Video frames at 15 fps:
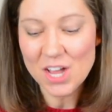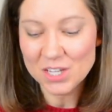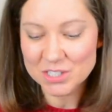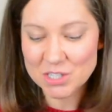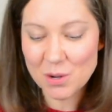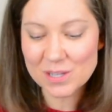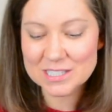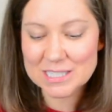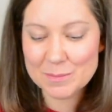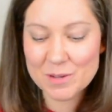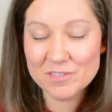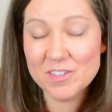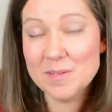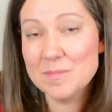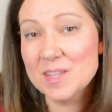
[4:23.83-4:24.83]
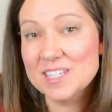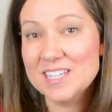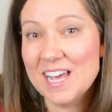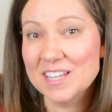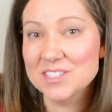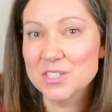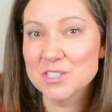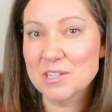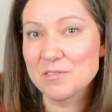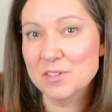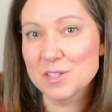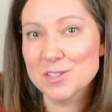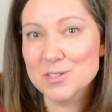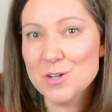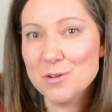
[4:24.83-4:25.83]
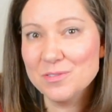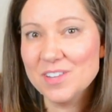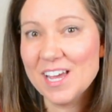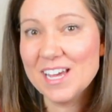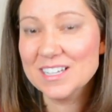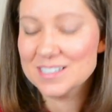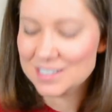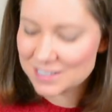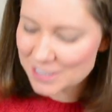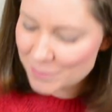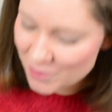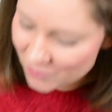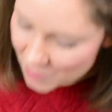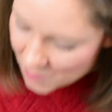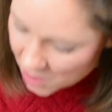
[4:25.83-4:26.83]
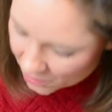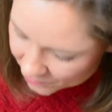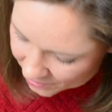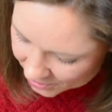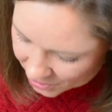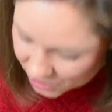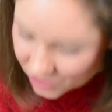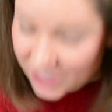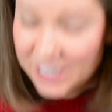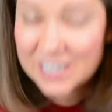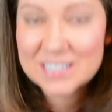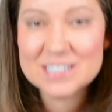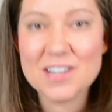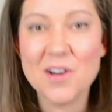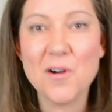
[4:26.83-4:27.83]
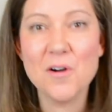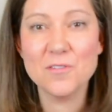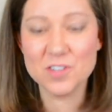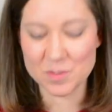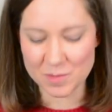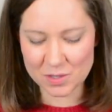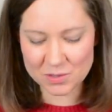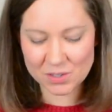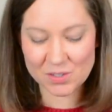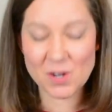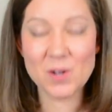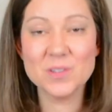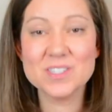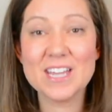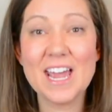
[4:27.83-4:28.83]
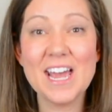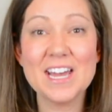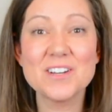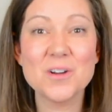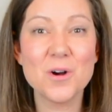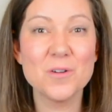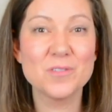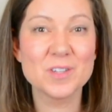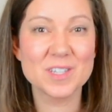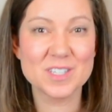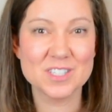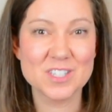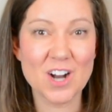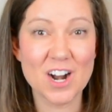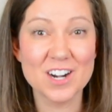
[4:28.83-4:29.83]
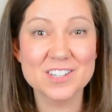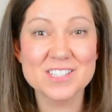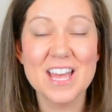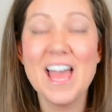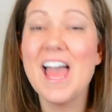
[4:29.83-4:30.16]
So on some of them, the text is over the snowflakes, some of them over the trees, over the music notes, and over the stars.